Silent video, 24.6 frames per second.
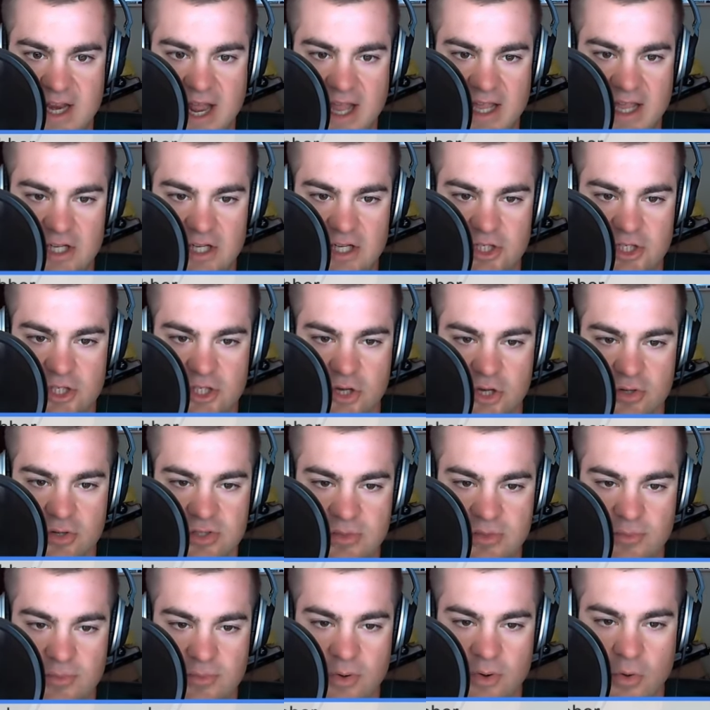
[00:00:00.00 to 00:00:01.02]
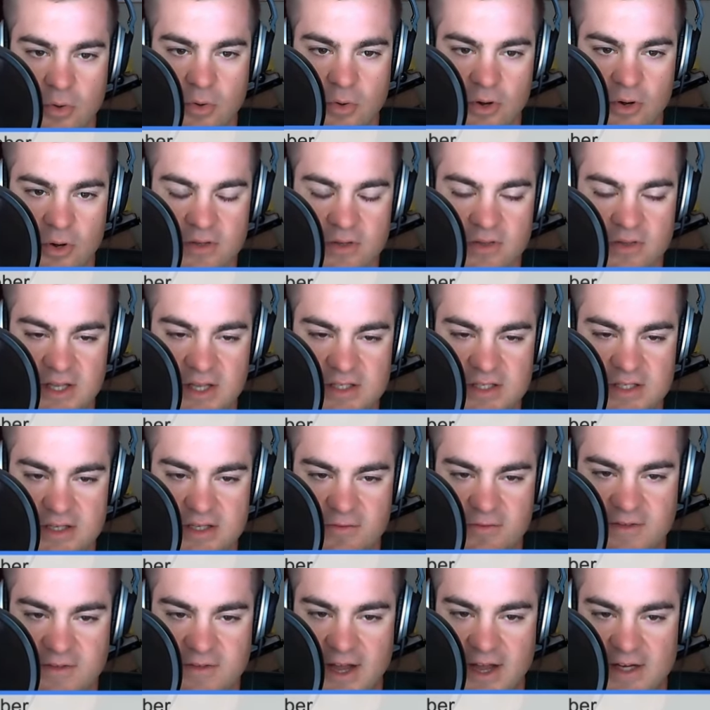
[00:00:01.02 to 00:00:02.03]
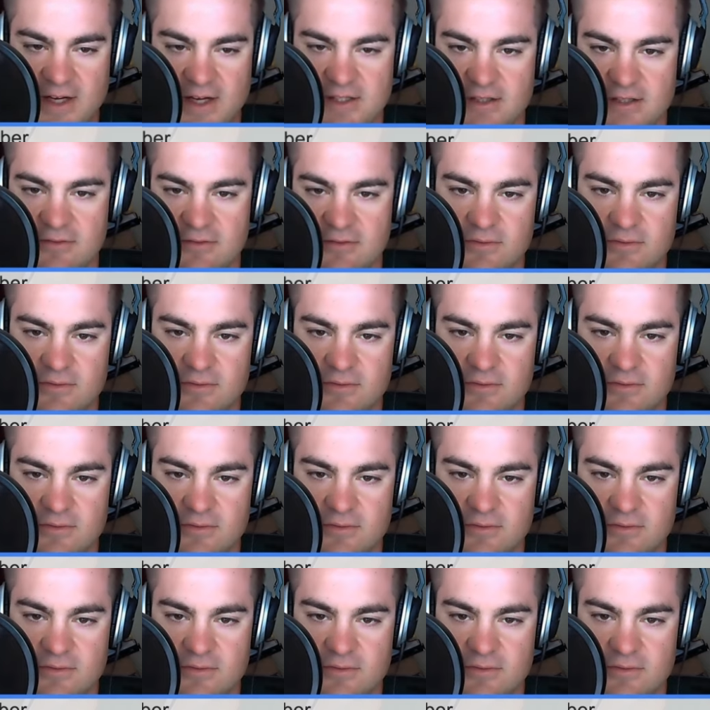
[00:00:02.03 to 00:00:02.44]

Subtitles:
can show support that's effective